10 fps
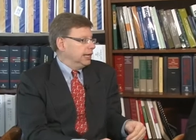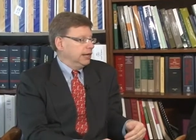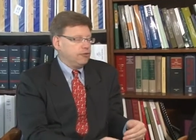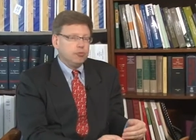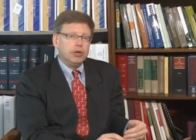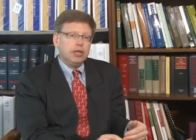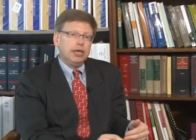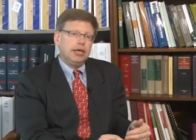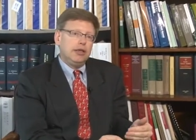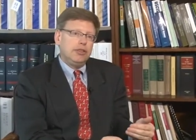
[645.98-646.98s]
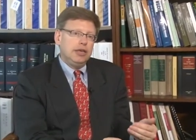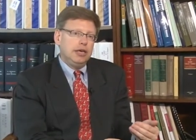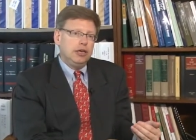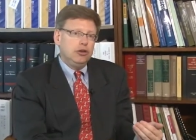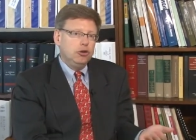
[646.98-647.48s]
It's really
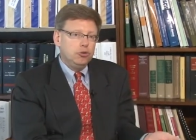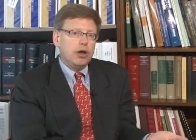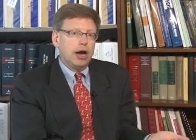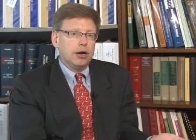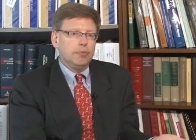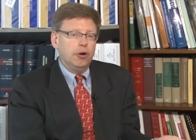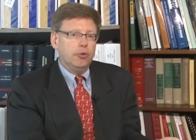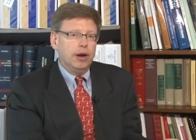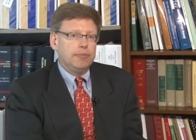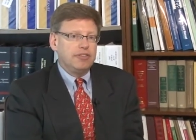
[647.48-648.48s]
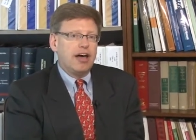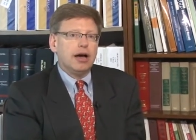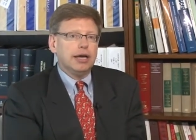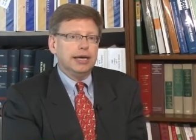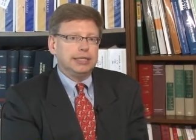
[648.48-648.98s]
the new DACA program, the
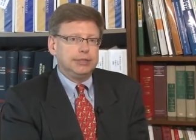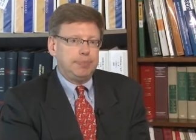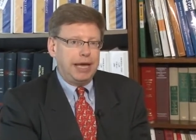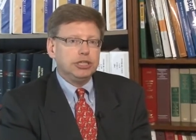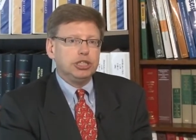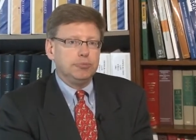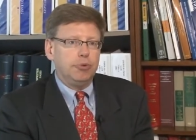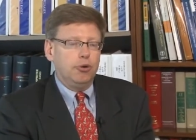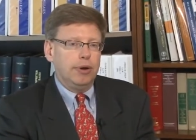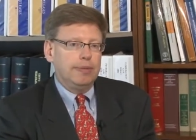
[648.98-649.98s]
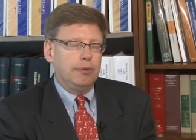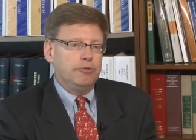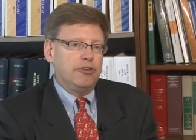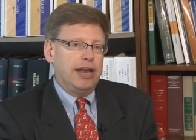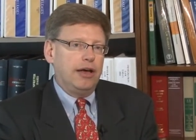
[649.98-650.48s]
DACA expansion program that
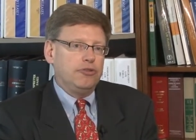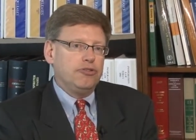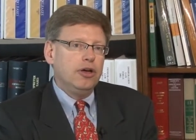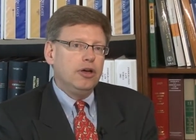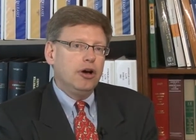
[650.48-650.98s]
was announced